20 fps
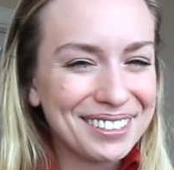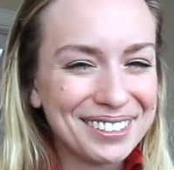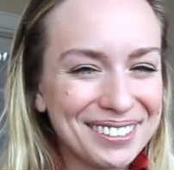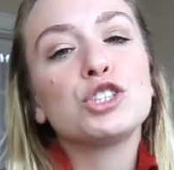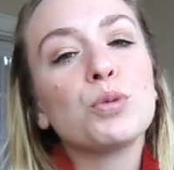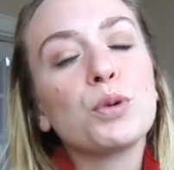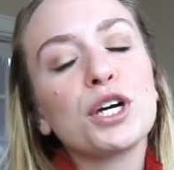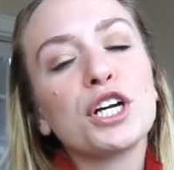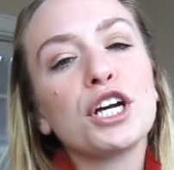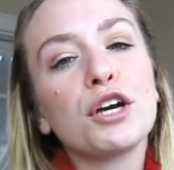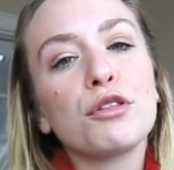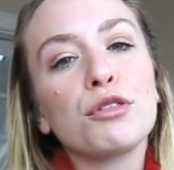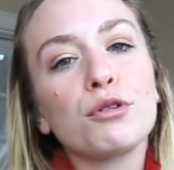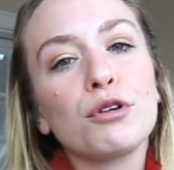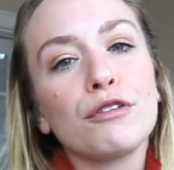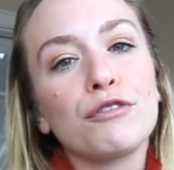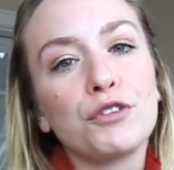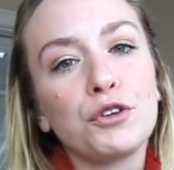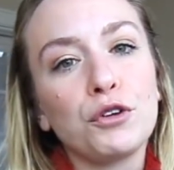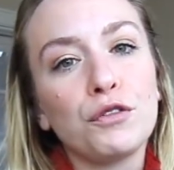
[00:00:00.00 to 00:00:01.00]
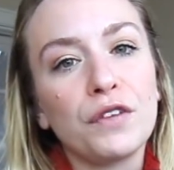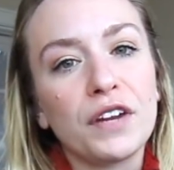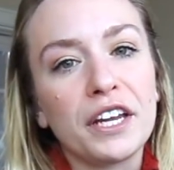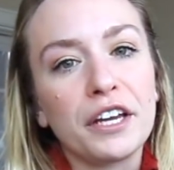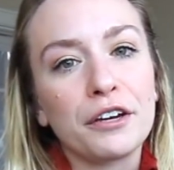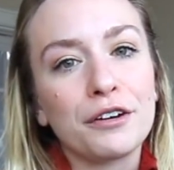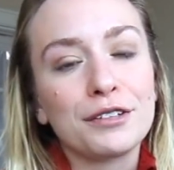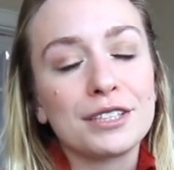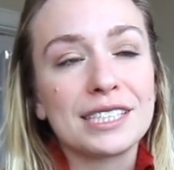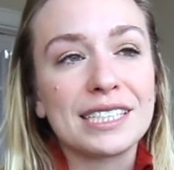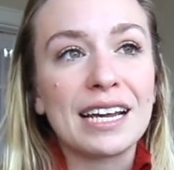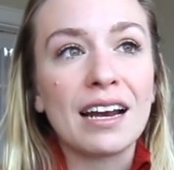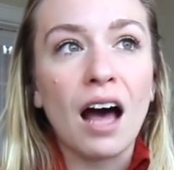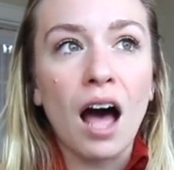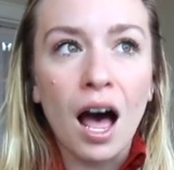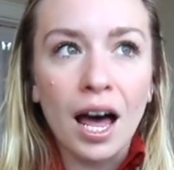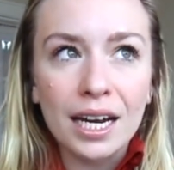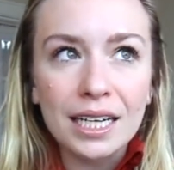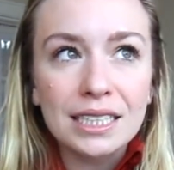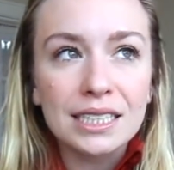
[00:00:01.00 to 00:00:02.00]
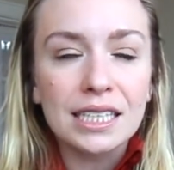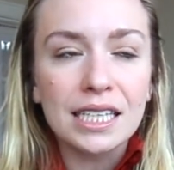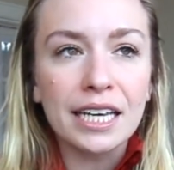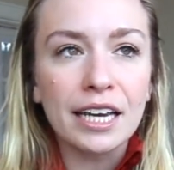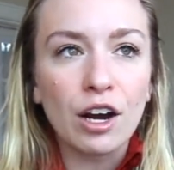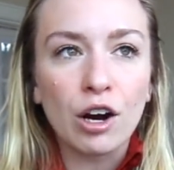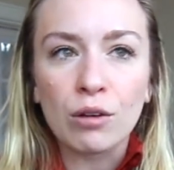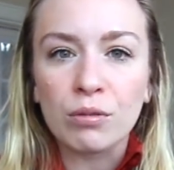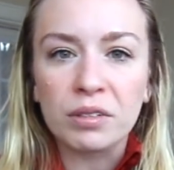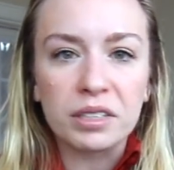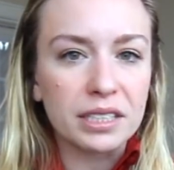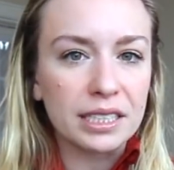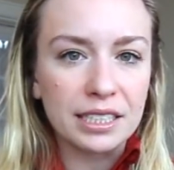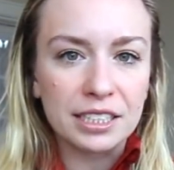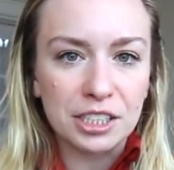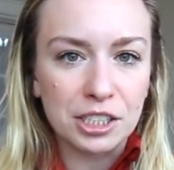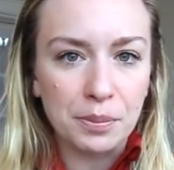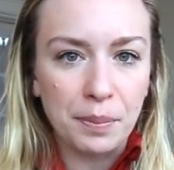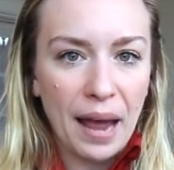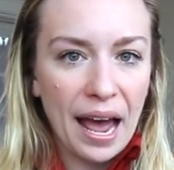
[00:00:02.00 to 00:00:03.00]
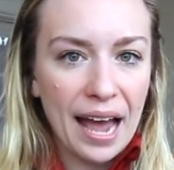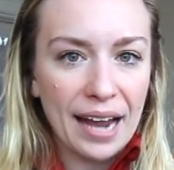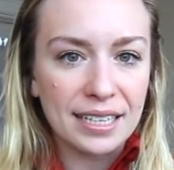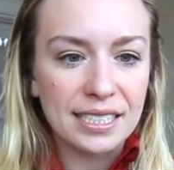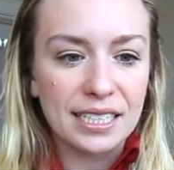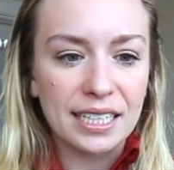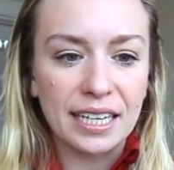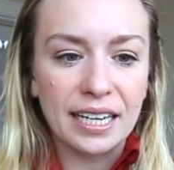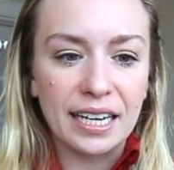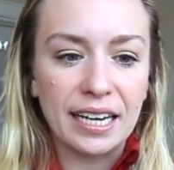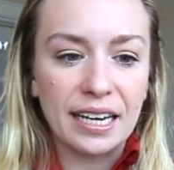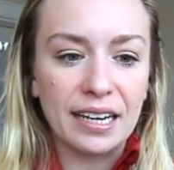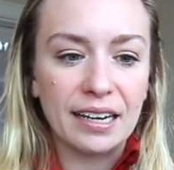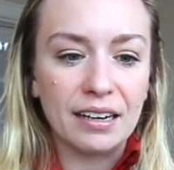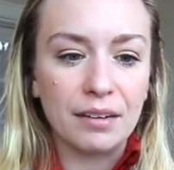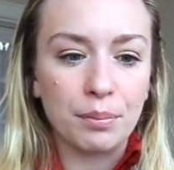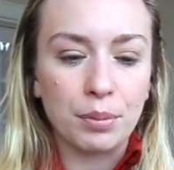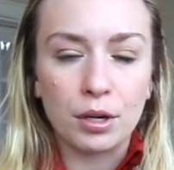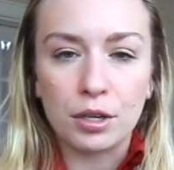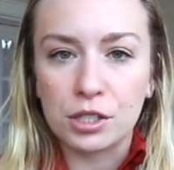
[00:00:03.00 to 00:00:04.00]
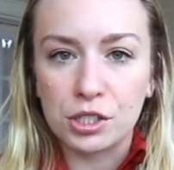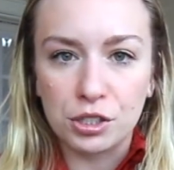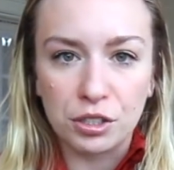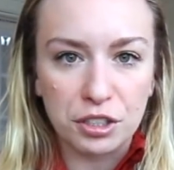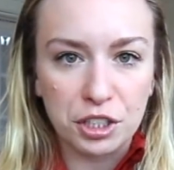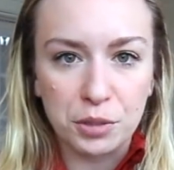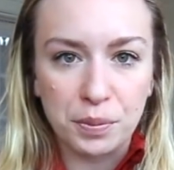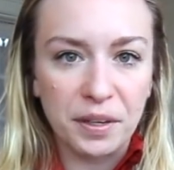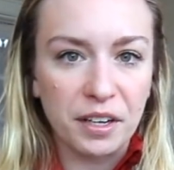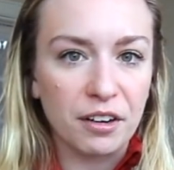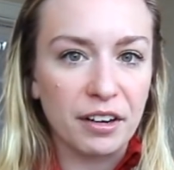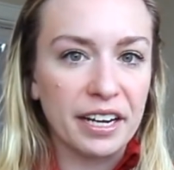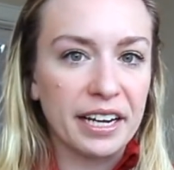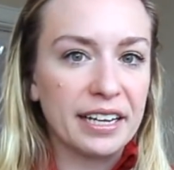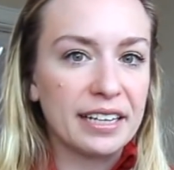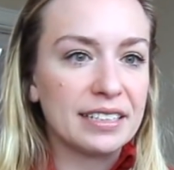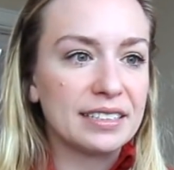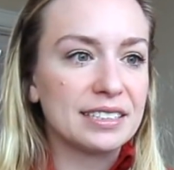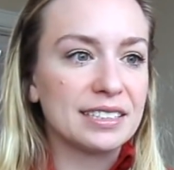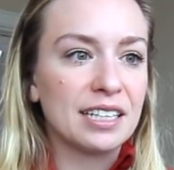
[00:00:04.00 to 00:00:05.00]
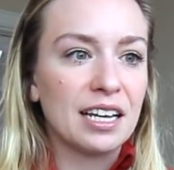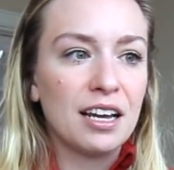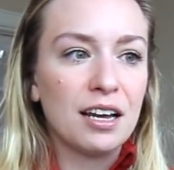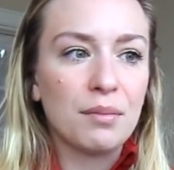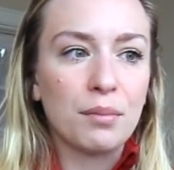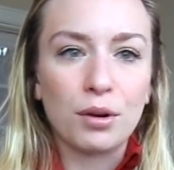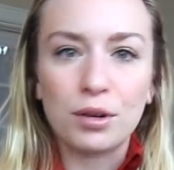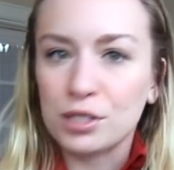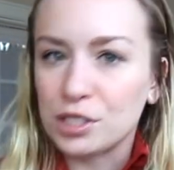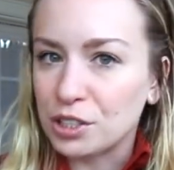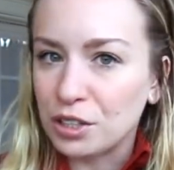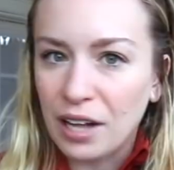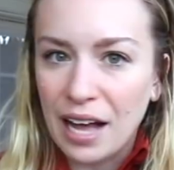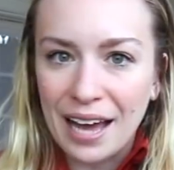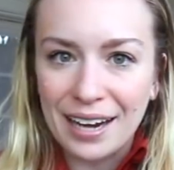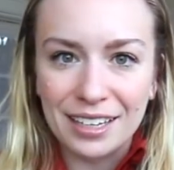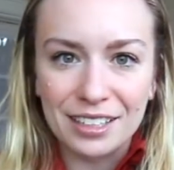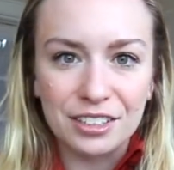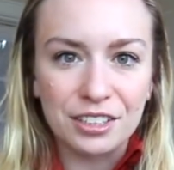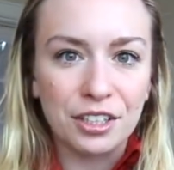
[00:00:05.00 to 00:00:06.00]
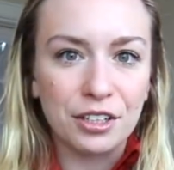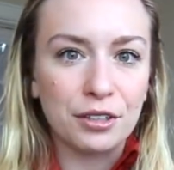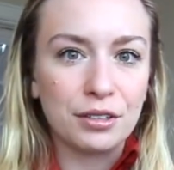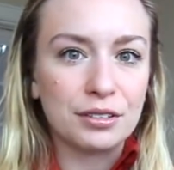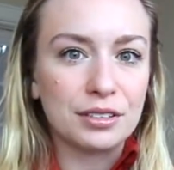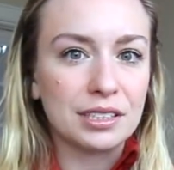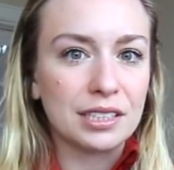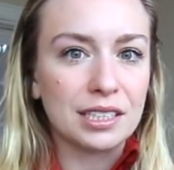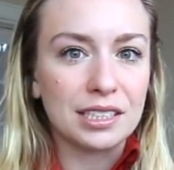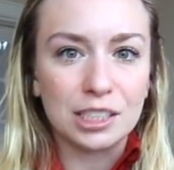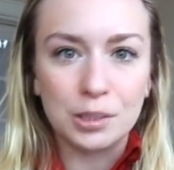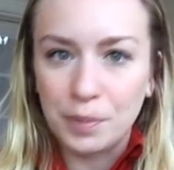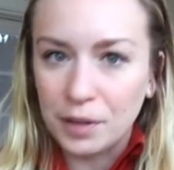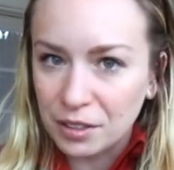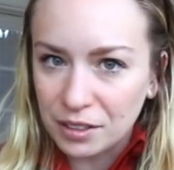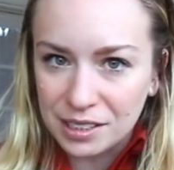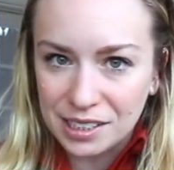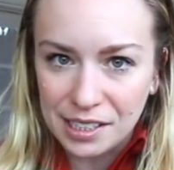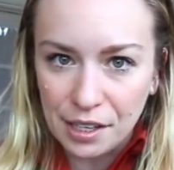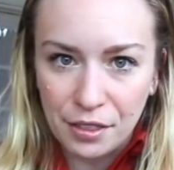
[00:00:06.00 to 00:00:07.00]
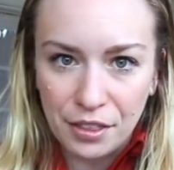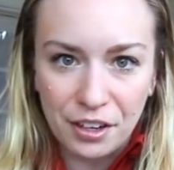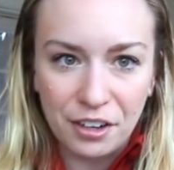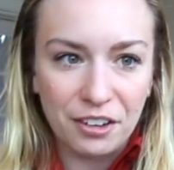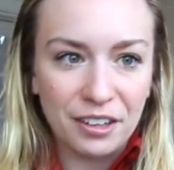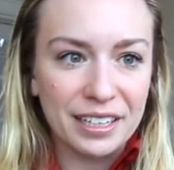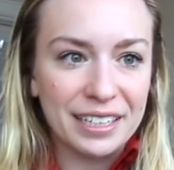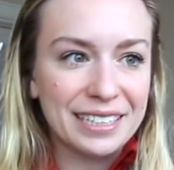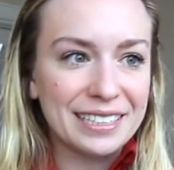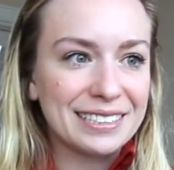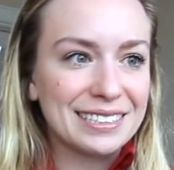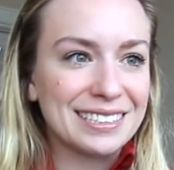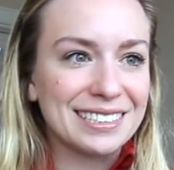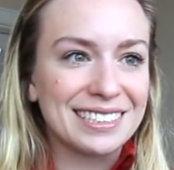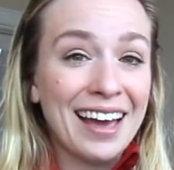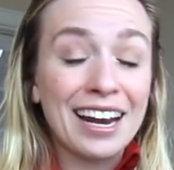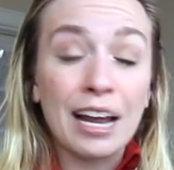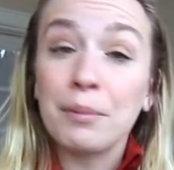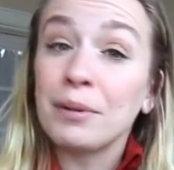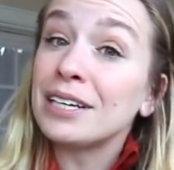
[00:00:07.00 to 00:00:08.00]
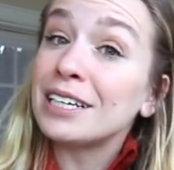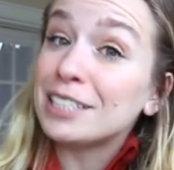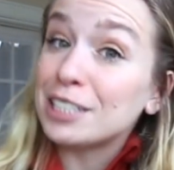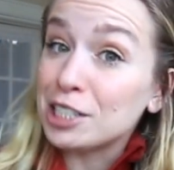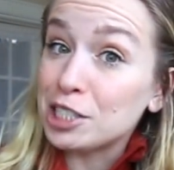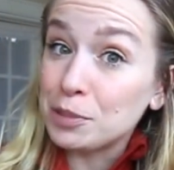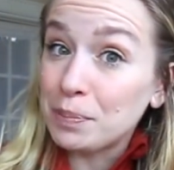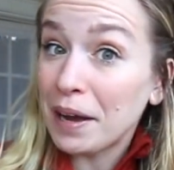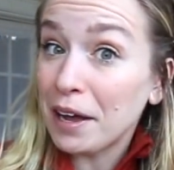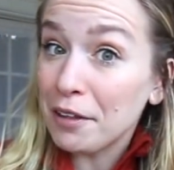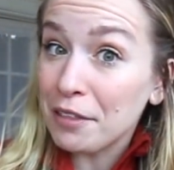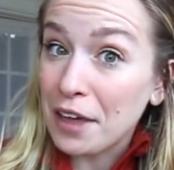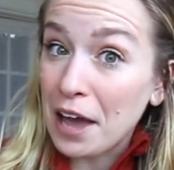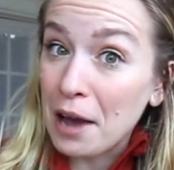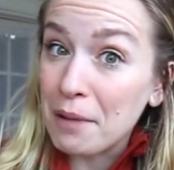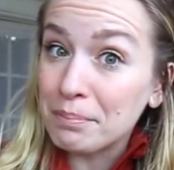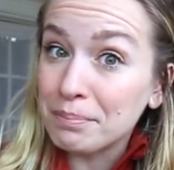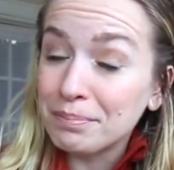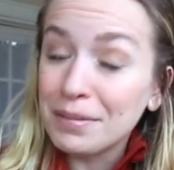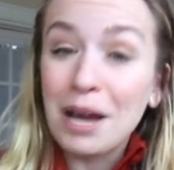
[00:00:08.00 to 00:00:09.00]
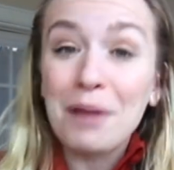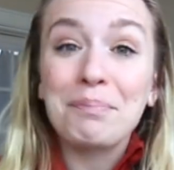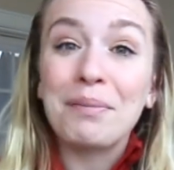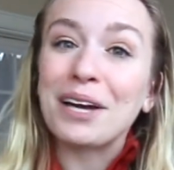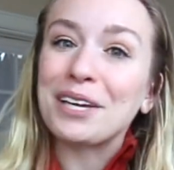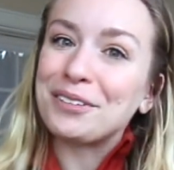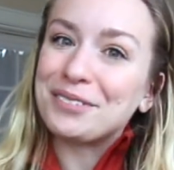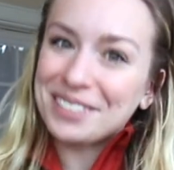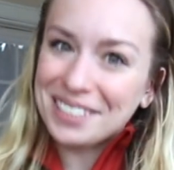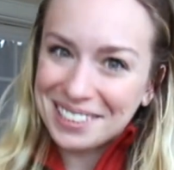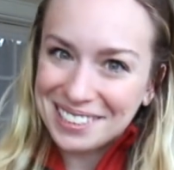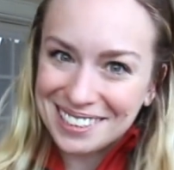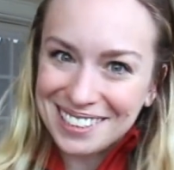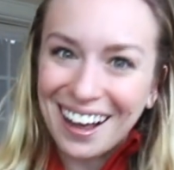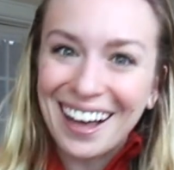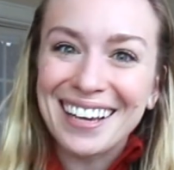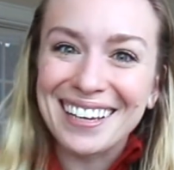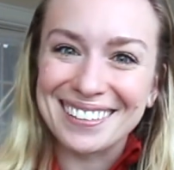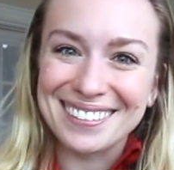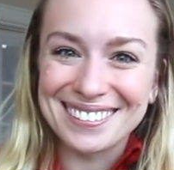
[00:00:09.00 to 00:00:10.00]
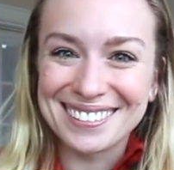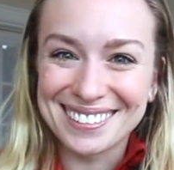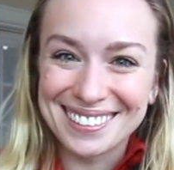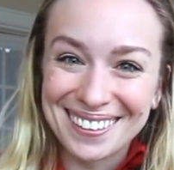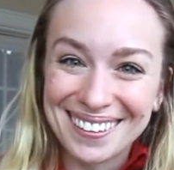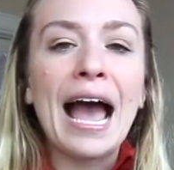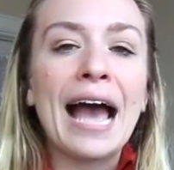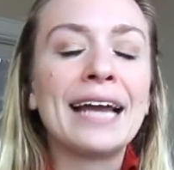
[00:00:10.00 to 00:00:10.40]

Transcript: So we're gonna go through a few videos that honestly are really just backed in personal experience, personal anecdotes, conspiracy theories, and I'm gonna dispel them by using science.